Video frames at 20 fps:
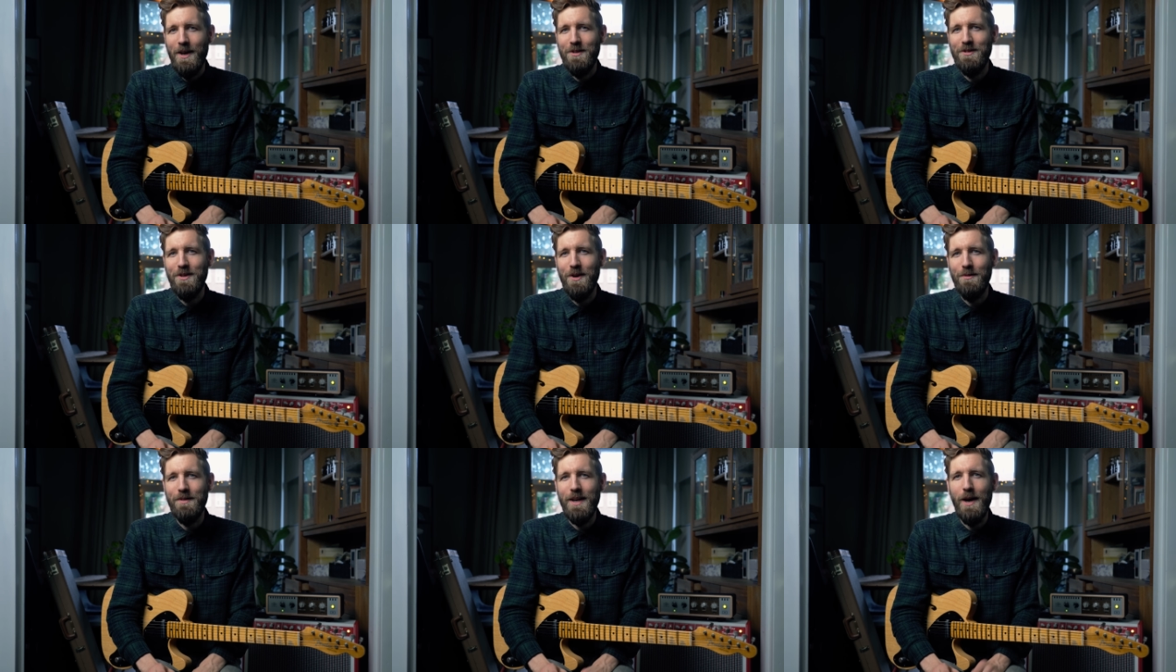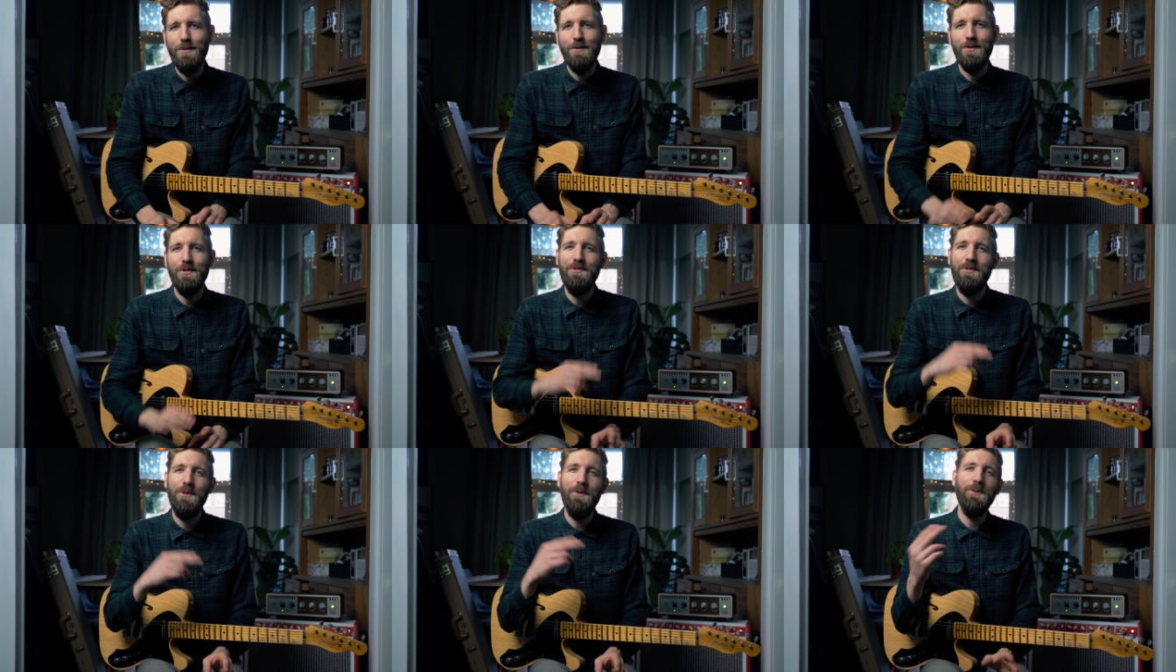So now
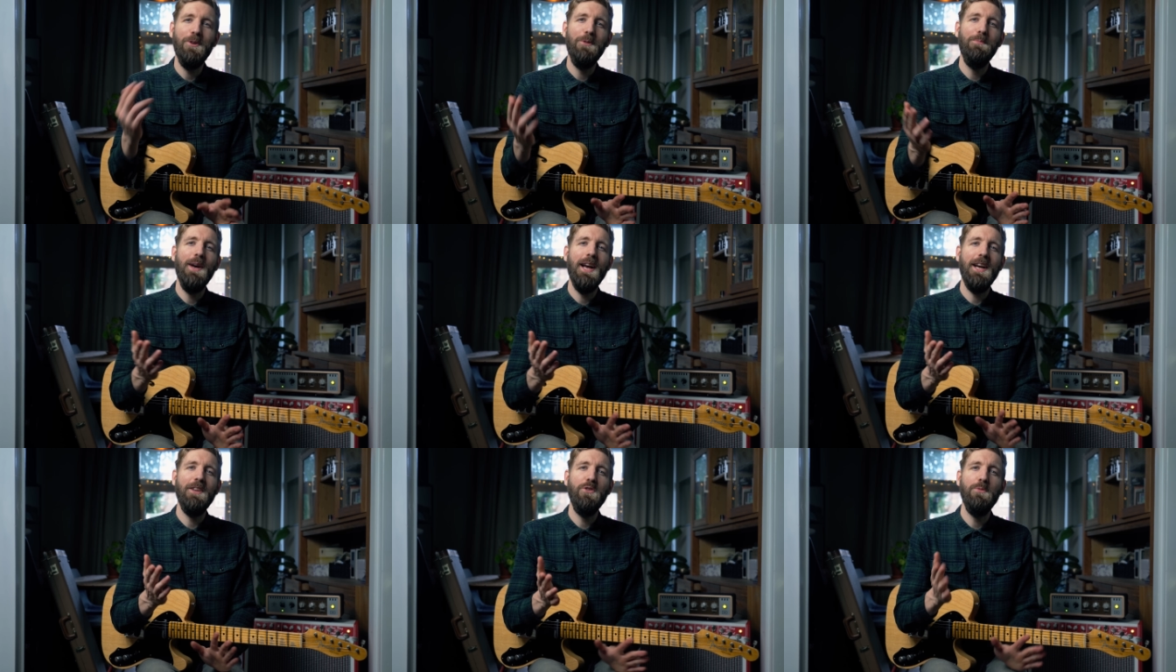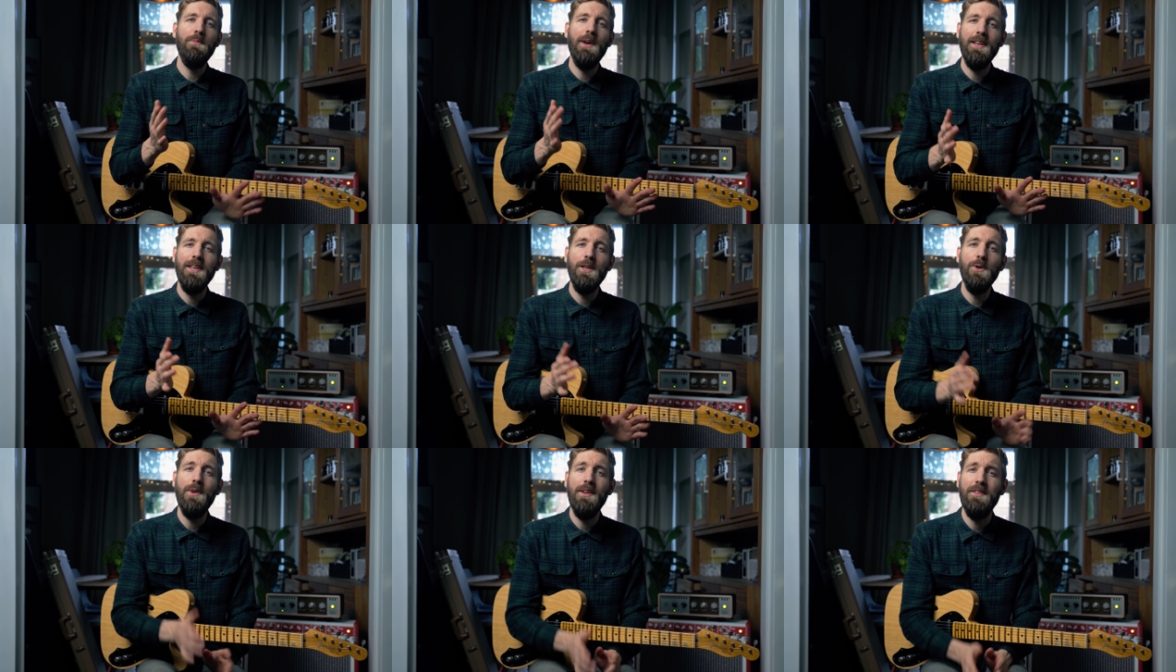to circle back to my
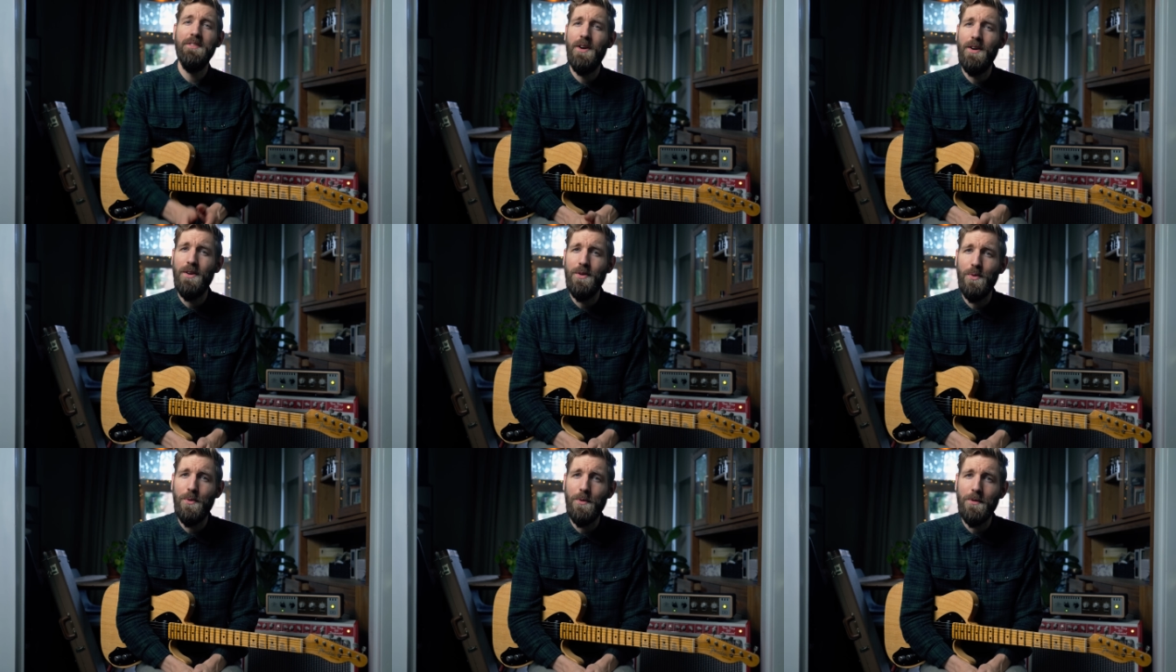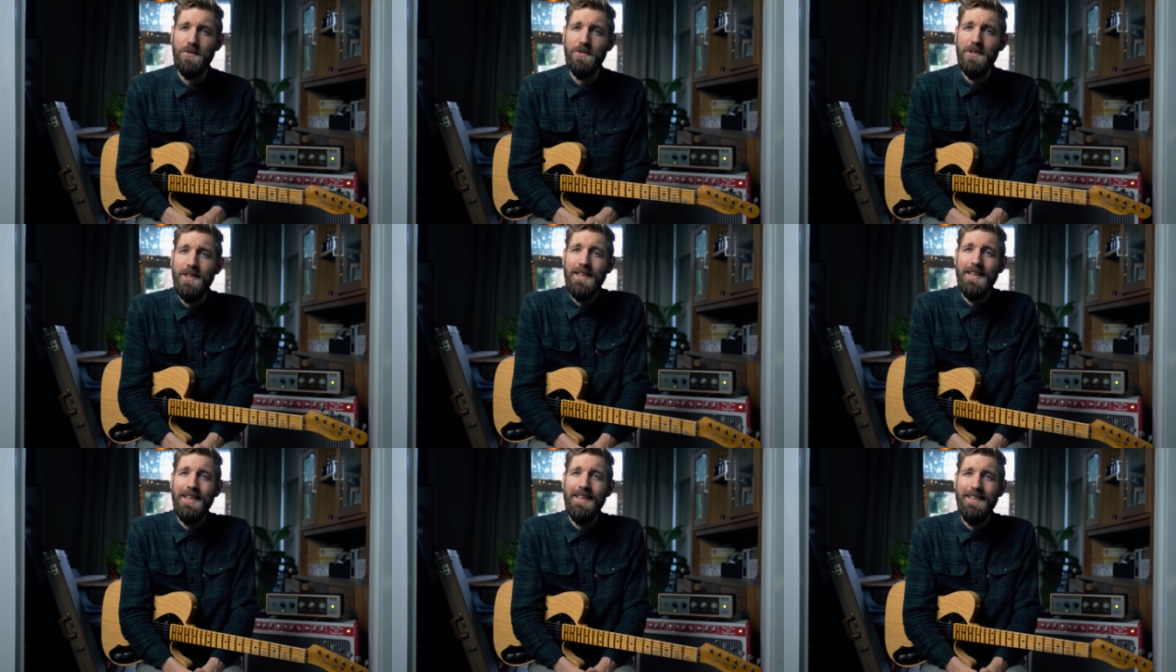new guitar
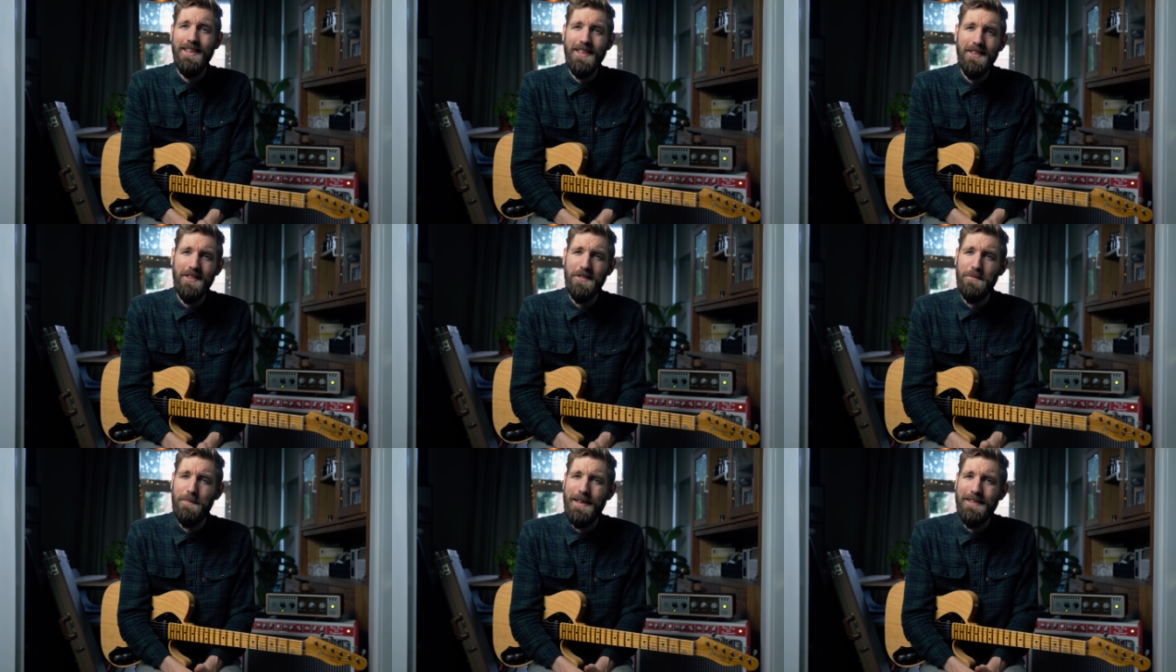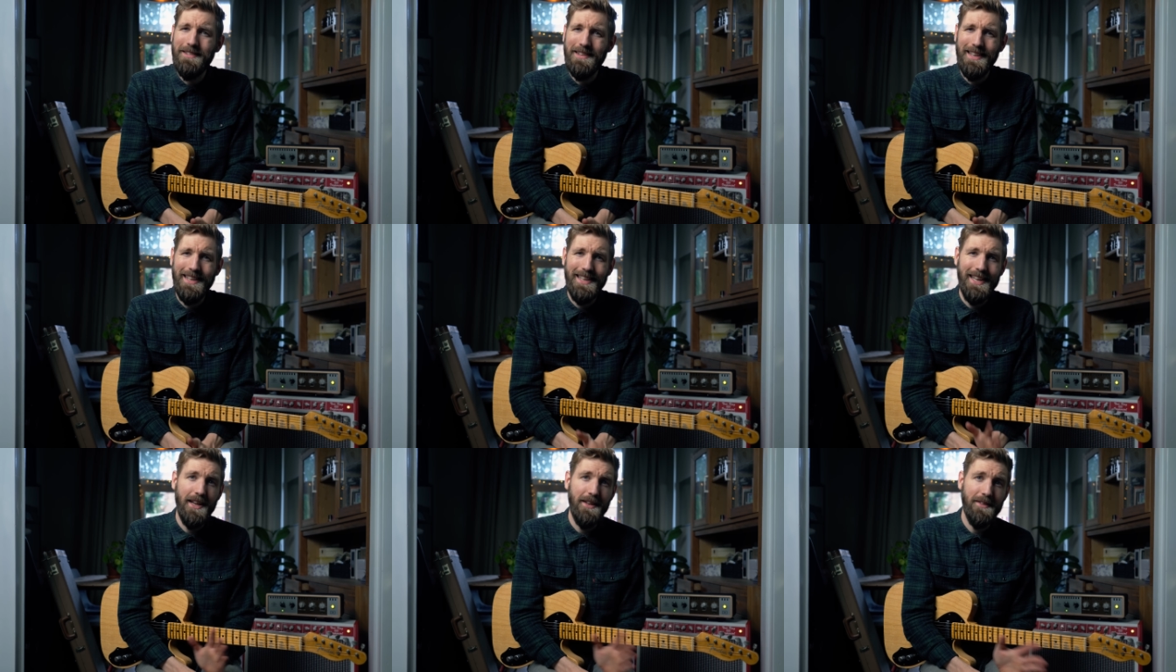course, this is
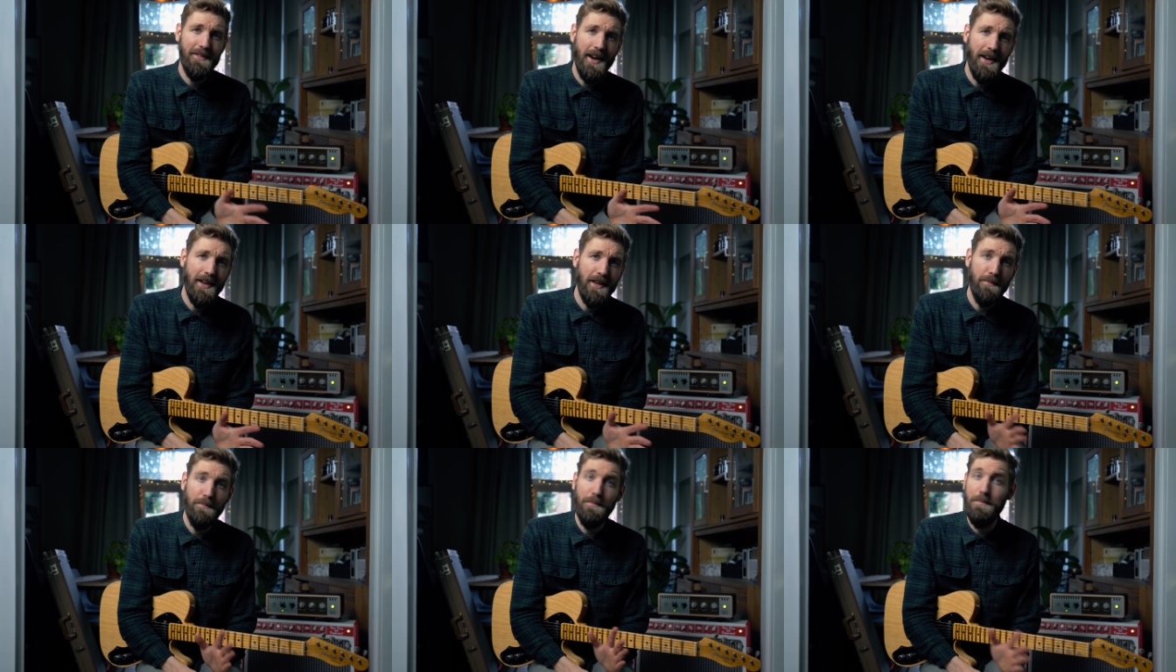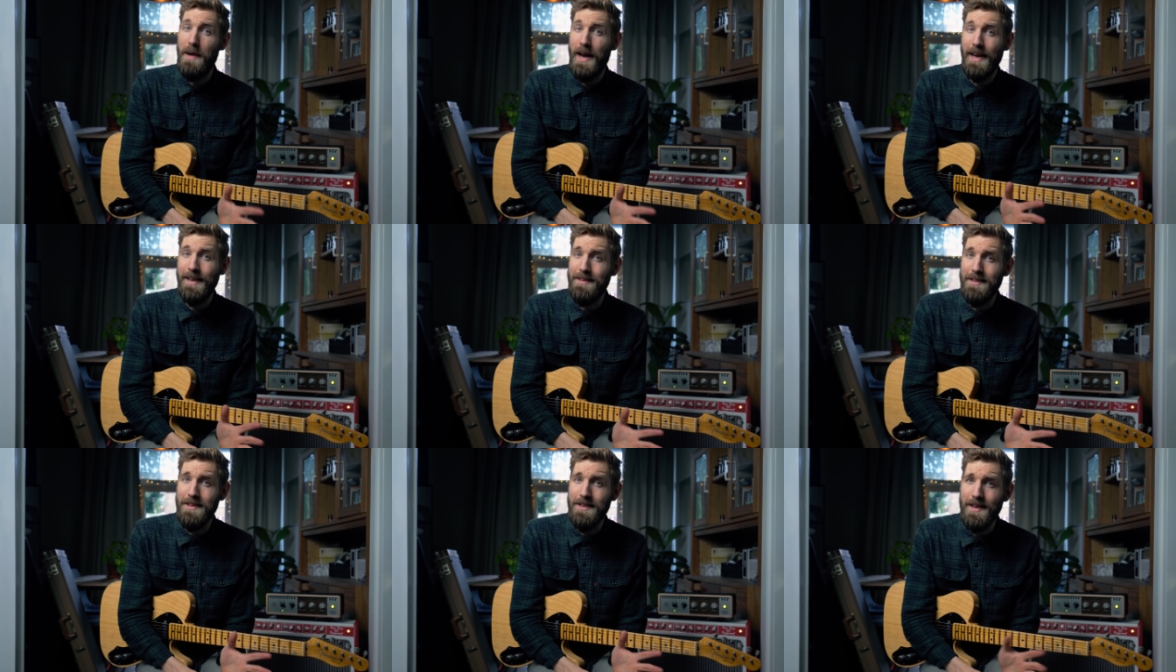basically the entire
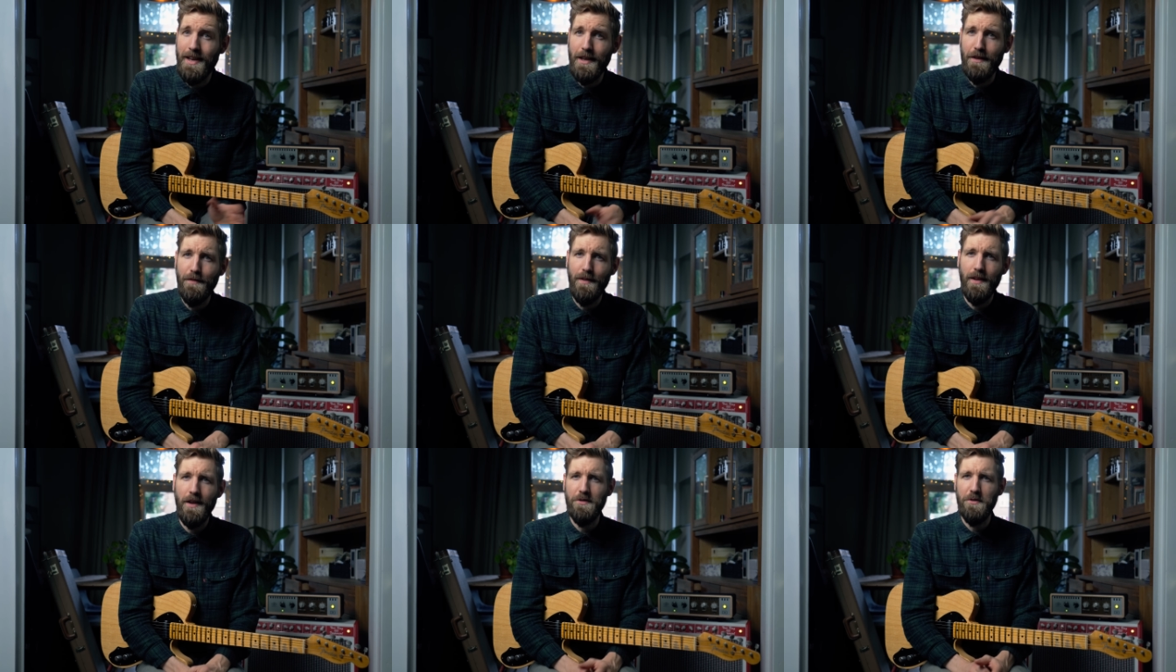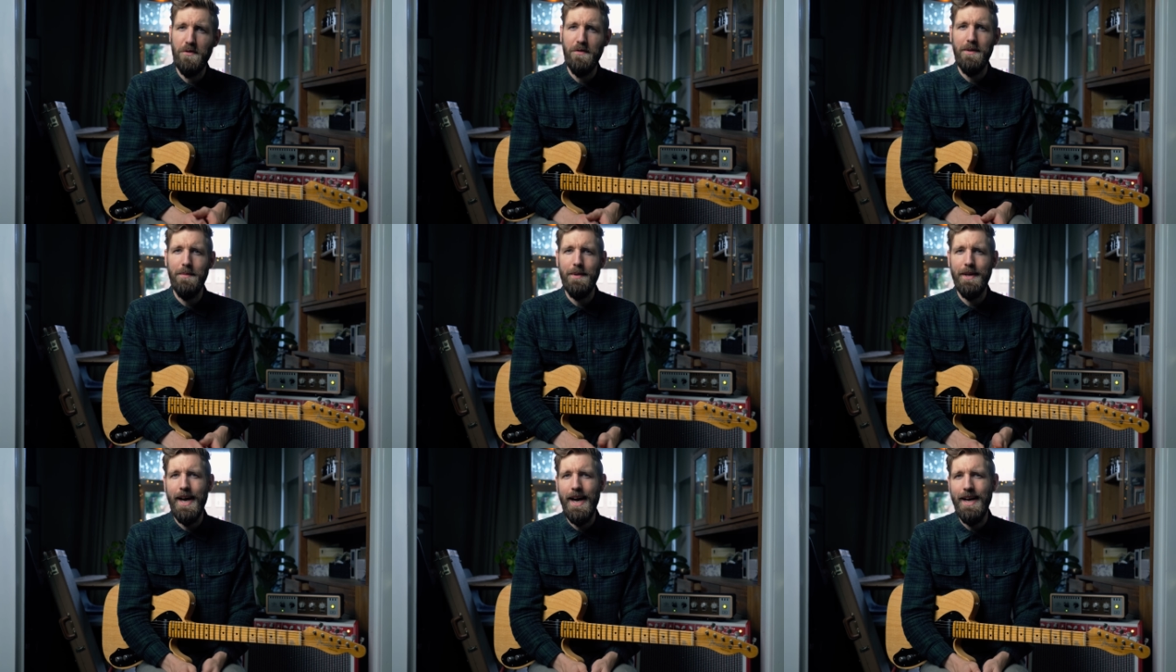idea and
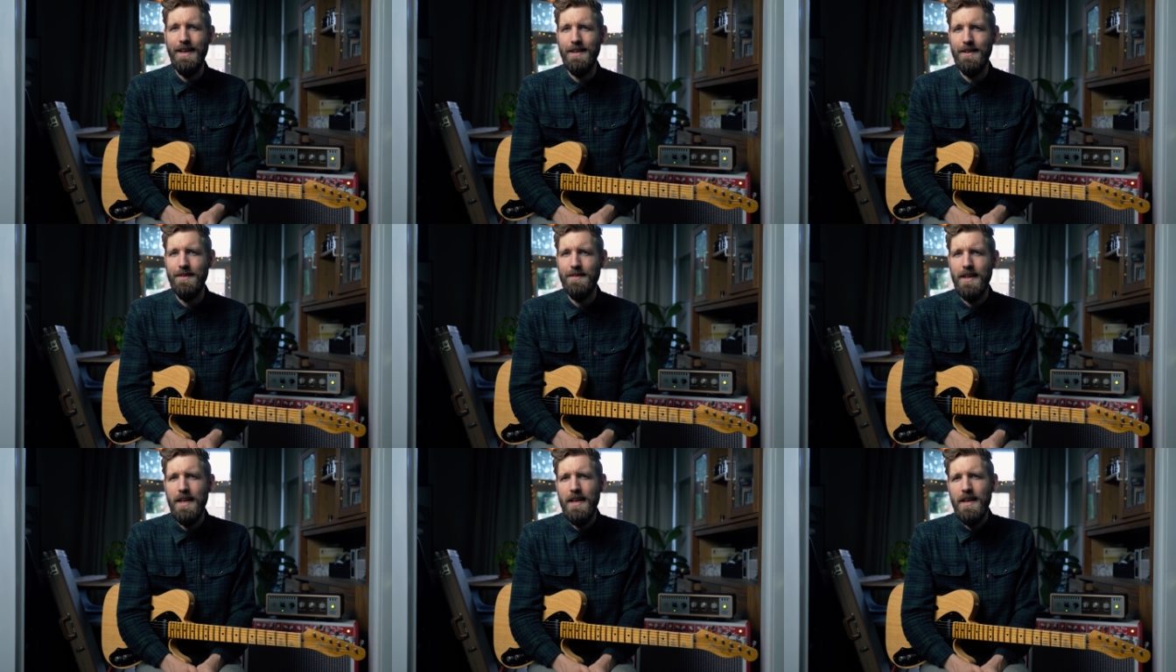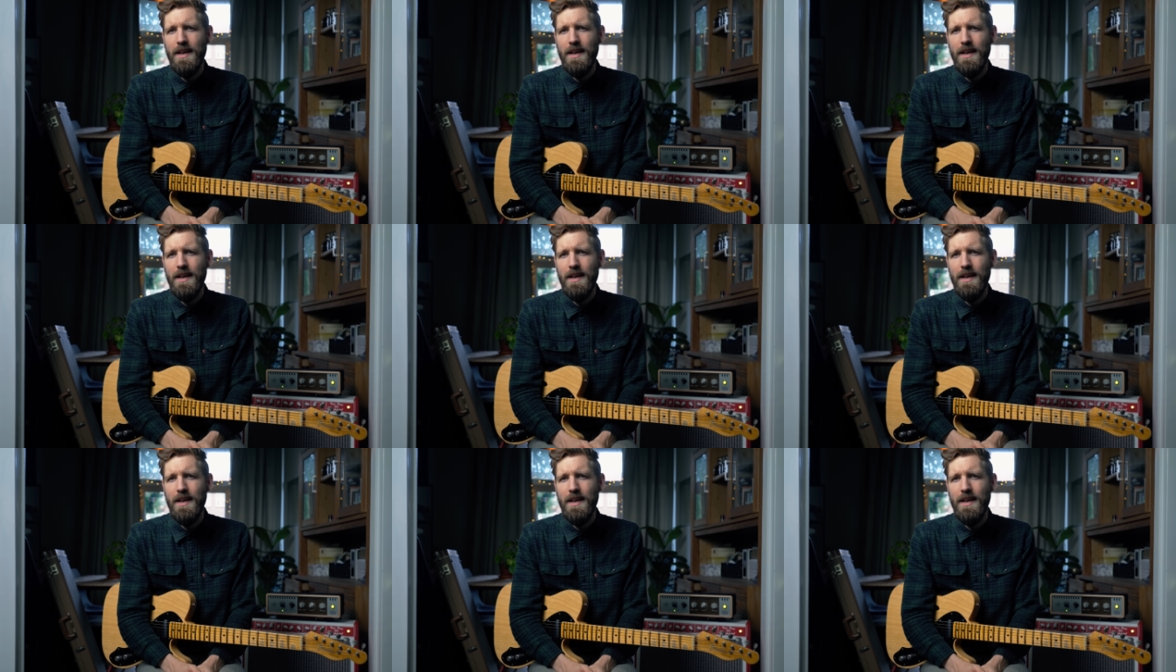philosophy behind it.